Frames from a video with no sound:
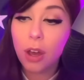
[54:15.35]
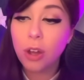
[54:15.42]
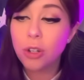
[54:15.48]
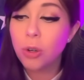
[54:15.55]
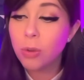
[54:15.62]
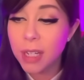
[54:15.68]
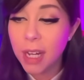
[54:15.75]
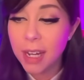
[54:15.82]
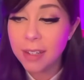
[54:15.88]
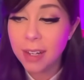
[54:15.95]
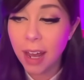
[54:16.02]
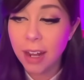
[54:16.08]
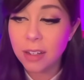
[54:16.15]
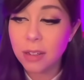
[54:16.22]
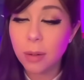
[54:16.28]
don't say he's
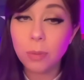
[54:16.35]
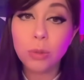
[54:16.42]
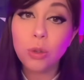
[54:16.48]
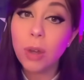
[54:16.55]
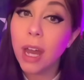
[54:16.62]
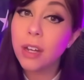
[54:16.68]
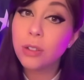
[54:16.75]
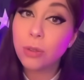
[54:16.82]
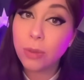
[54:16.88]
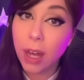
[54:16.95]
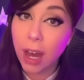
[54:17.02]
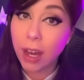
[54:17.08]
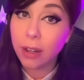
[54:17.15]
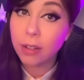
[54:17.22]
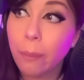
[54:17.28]
handsome. You can do that,